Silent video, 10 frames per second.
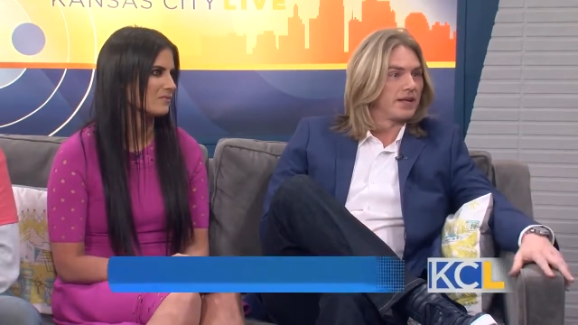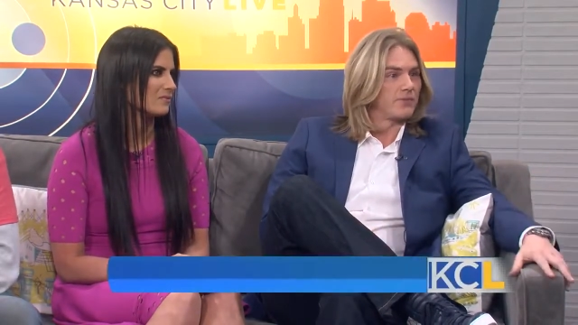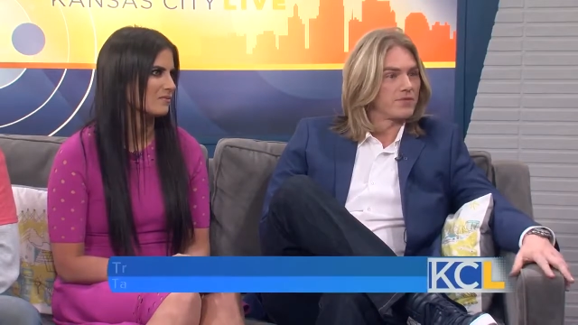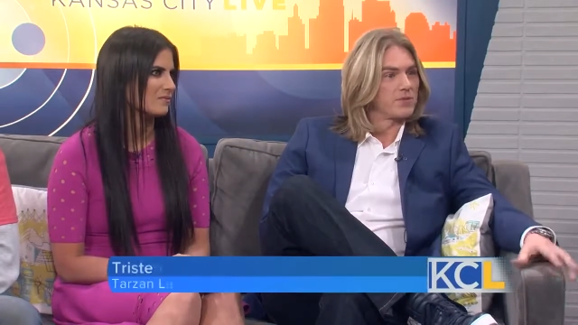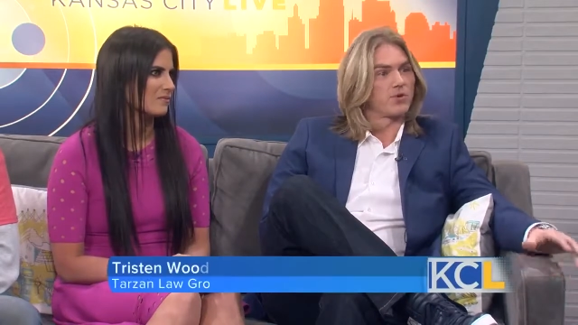
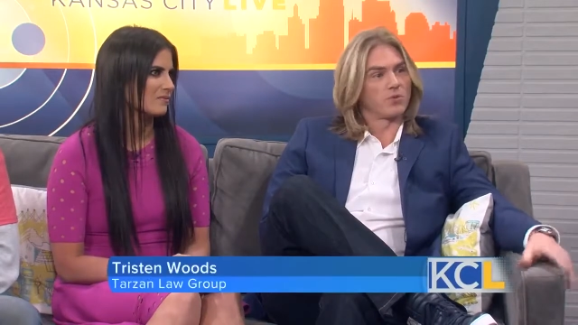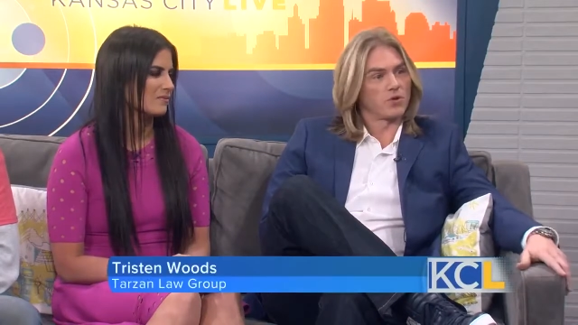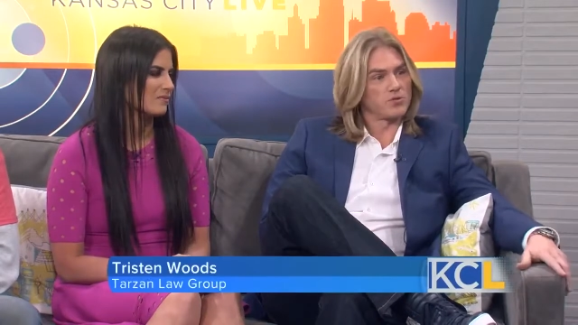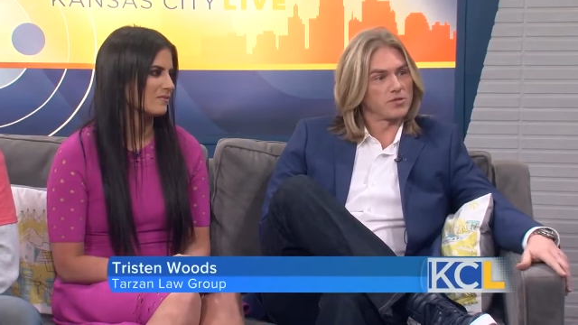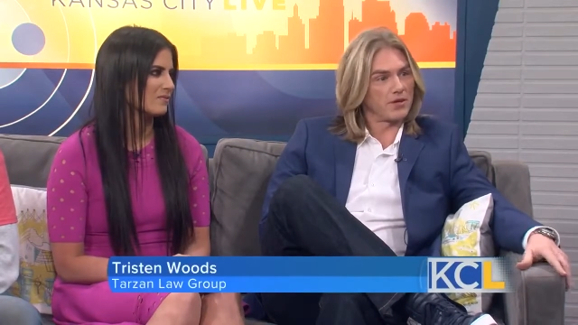Speaker 1: And we have some
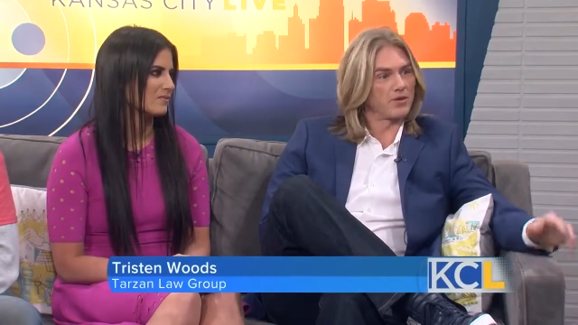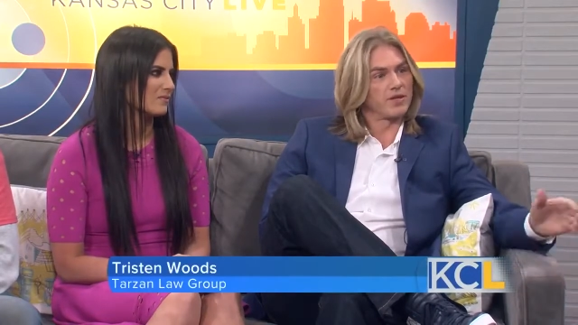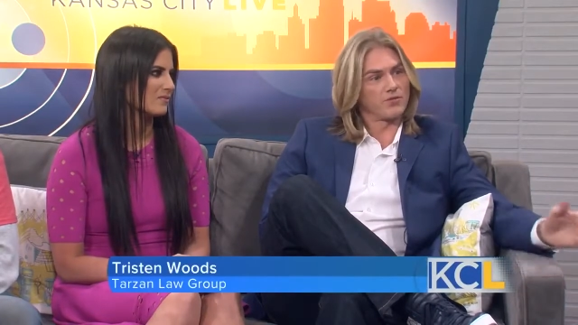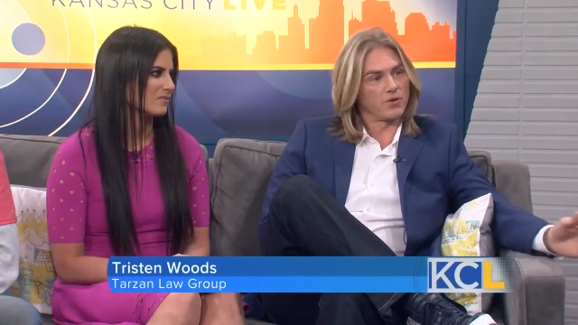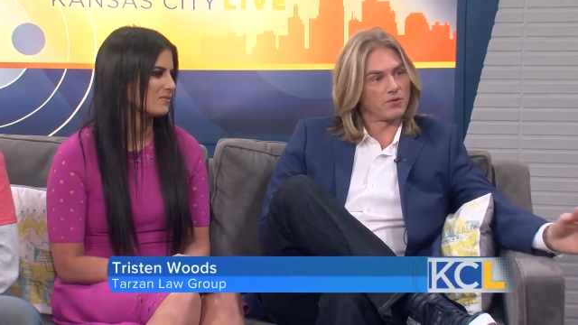commercials that are
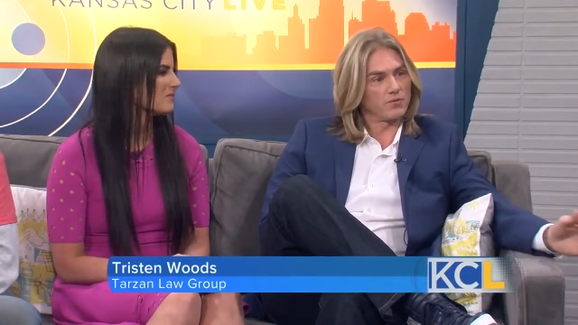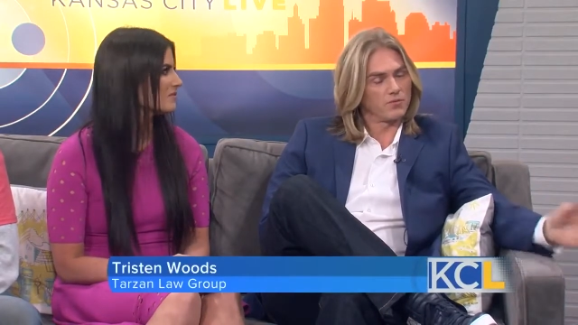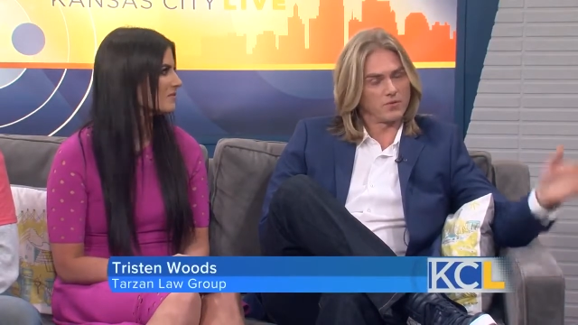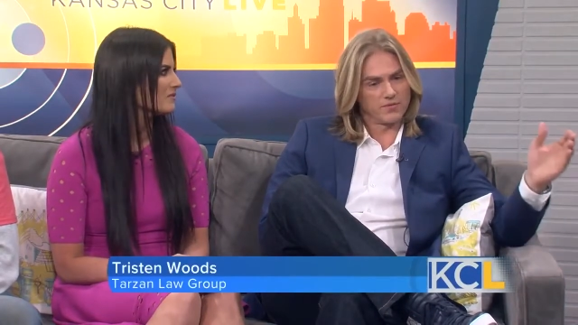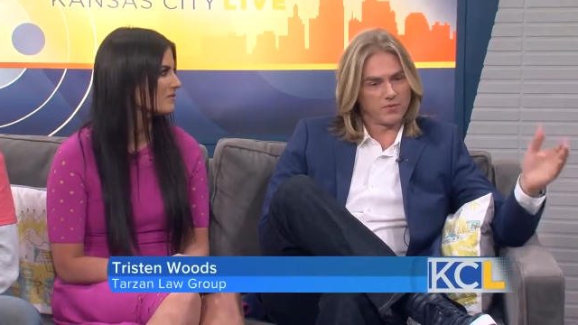different.
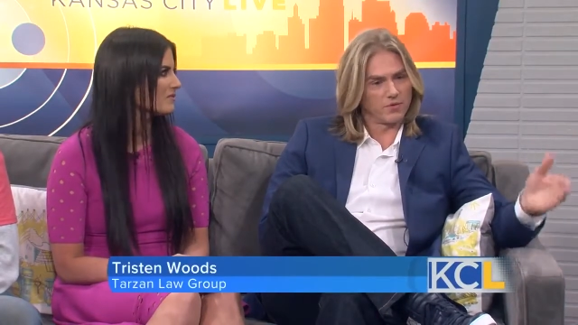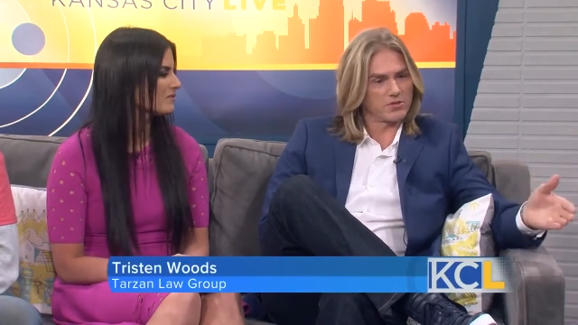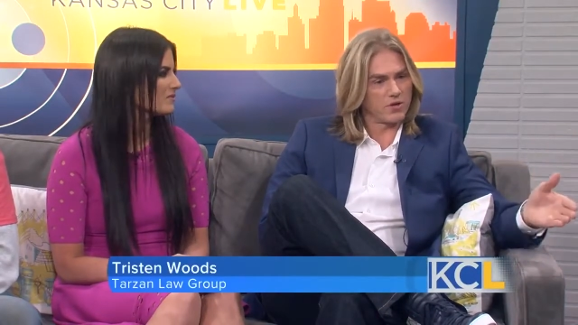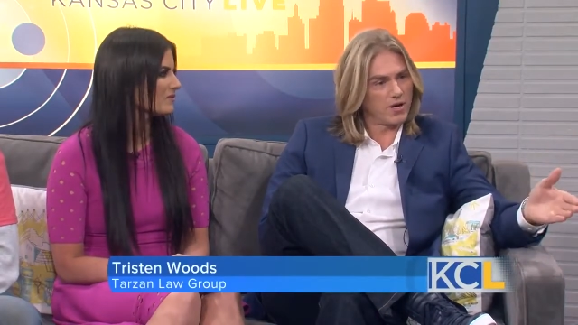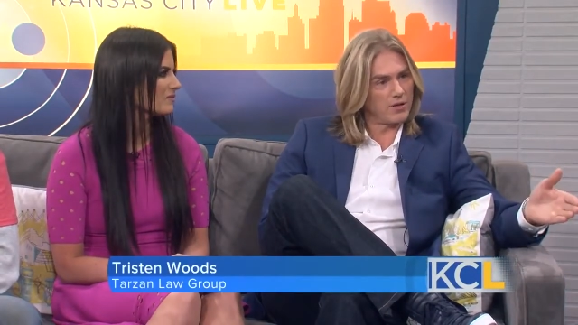We
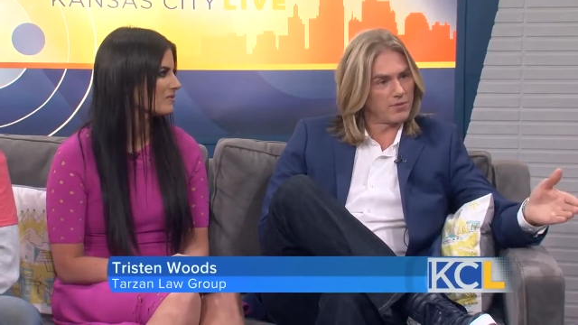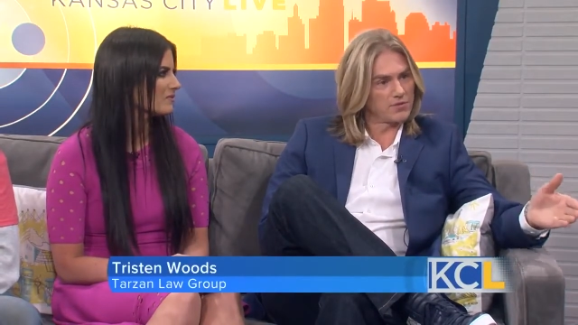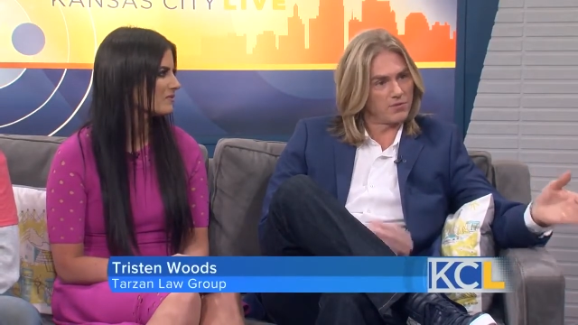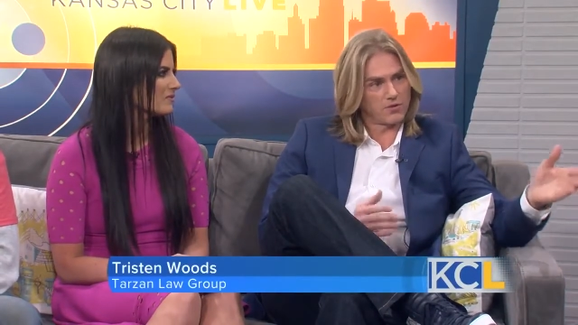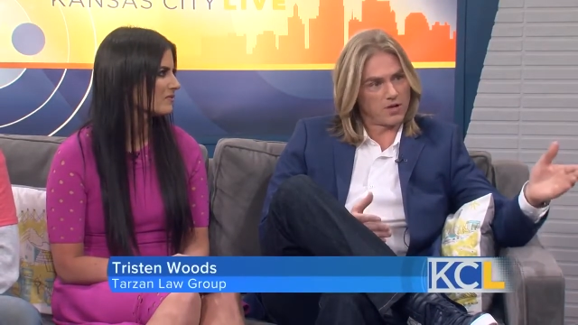focus our
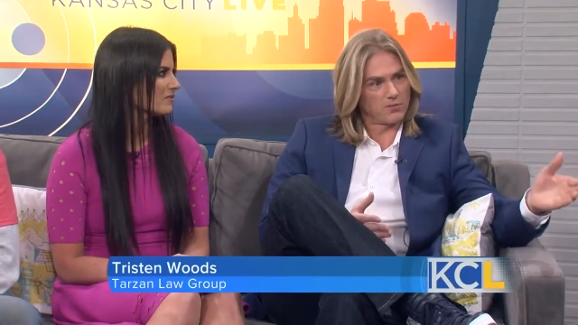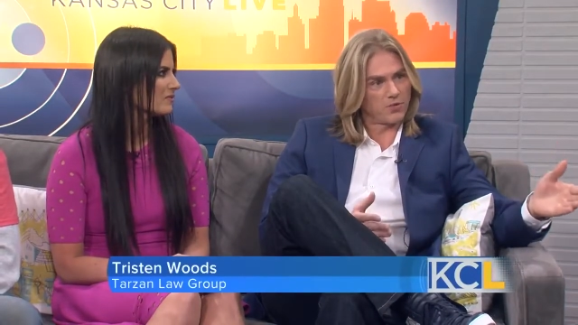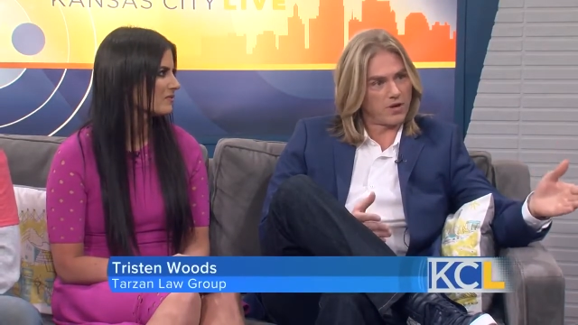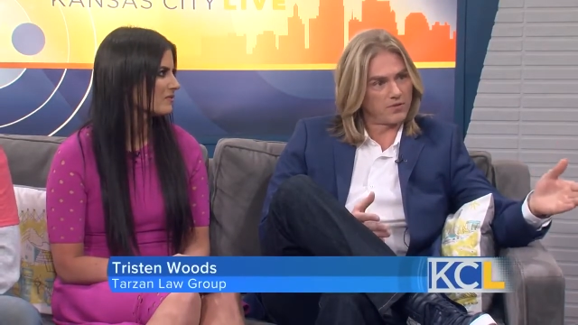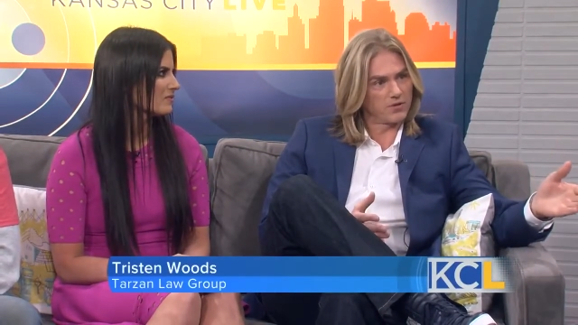animals, they're
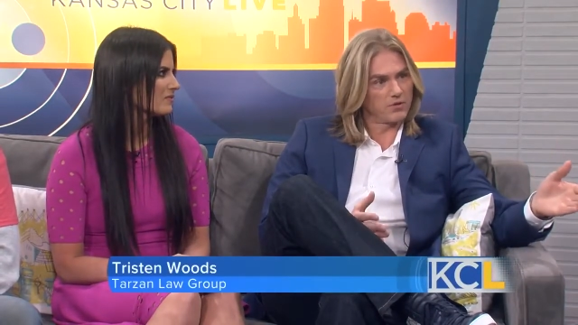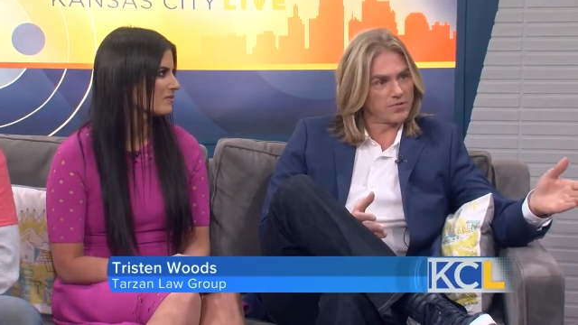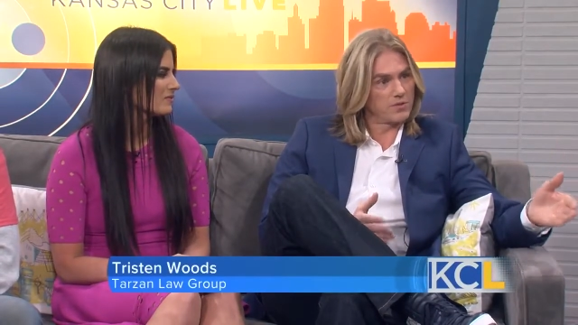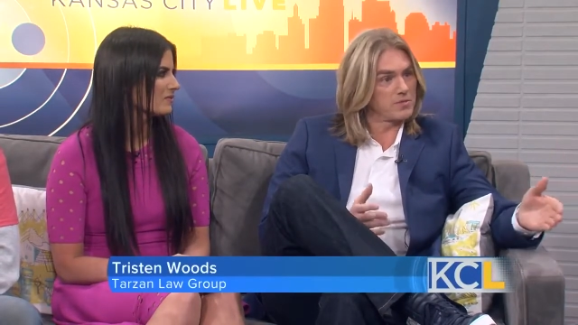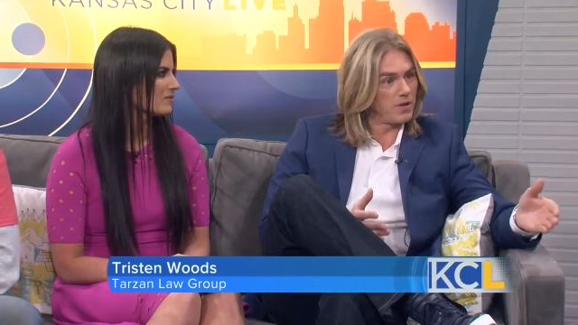nonprofit
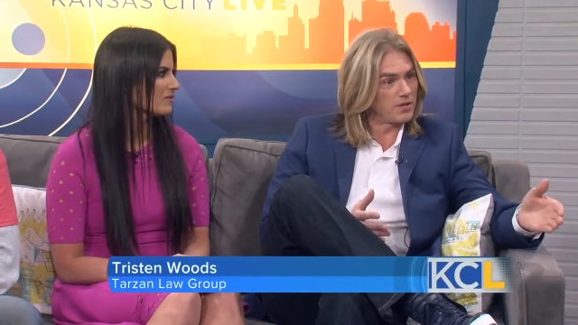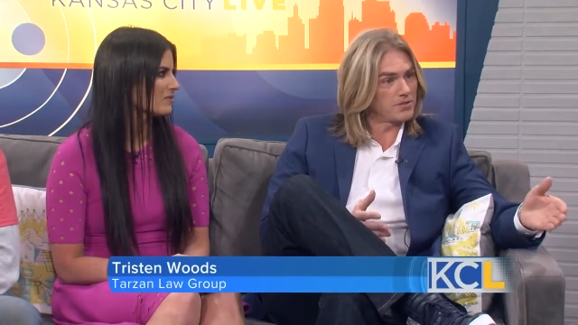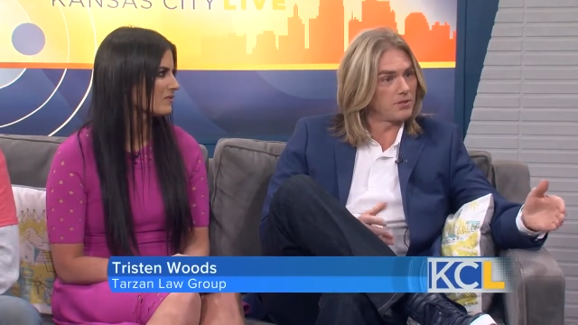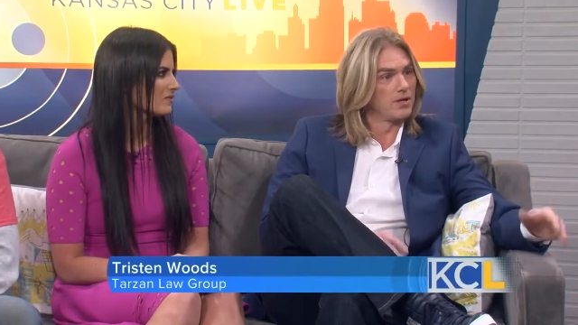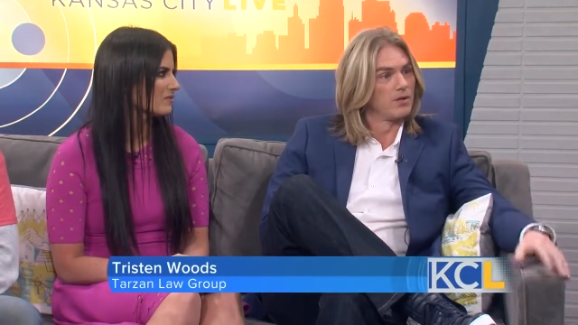groups that we
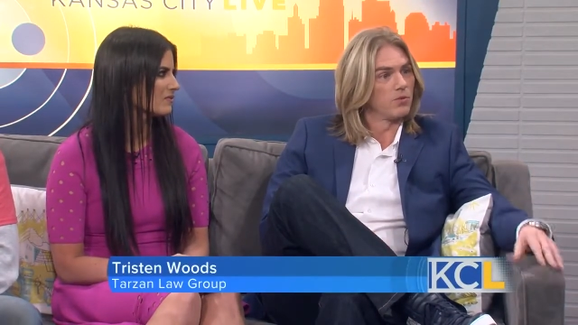sponsor.